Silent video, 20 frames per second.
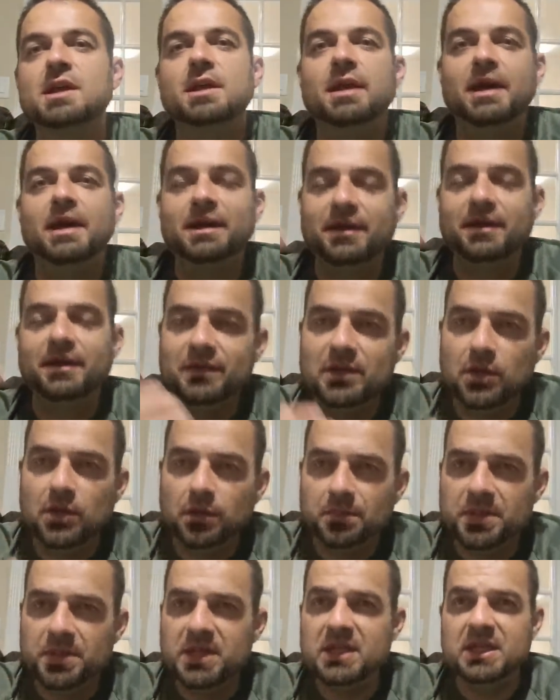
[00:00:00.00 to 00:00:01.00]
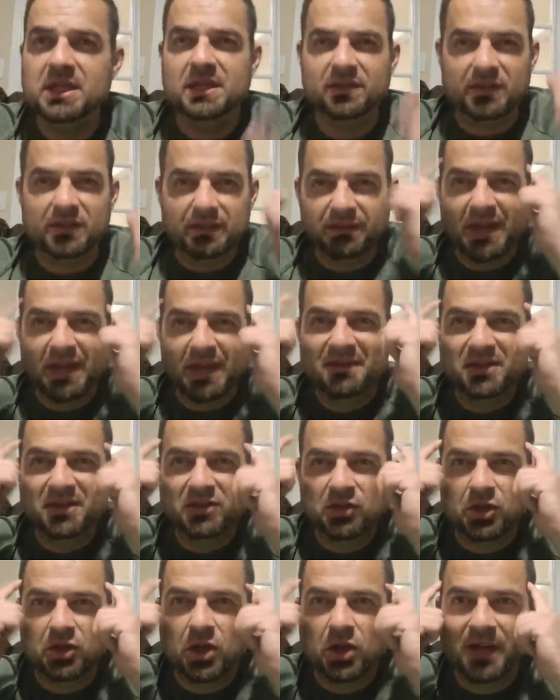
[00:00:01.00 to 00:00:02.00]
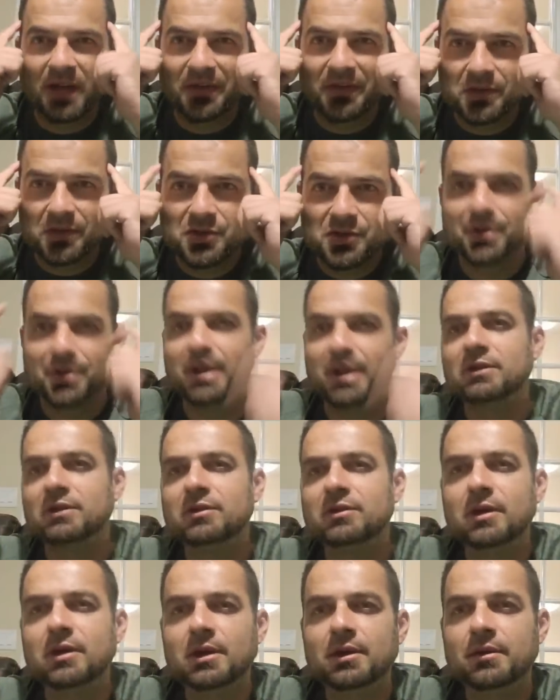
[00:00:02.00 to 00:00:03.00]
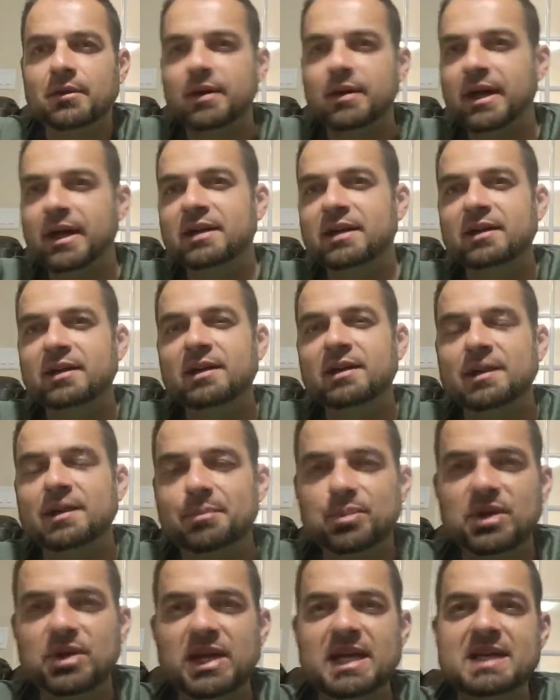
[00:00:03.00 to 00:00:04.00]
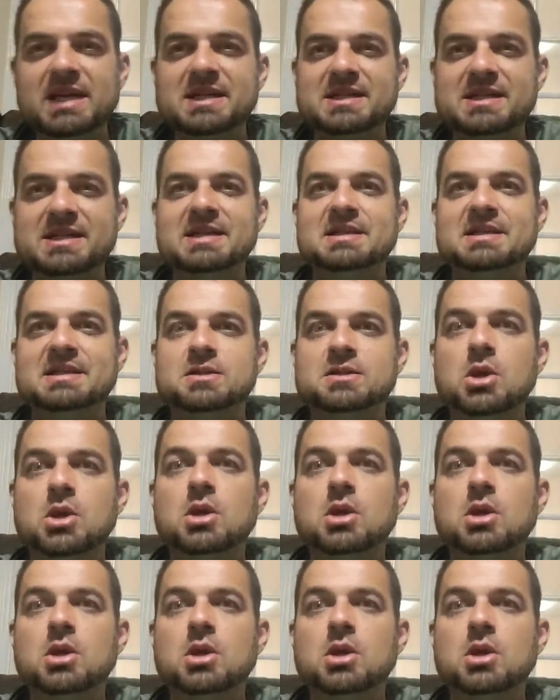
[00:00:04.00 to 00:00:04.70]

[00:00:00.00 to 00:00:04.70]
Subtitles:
and of the obedience and of having to concentrate, right? The play is his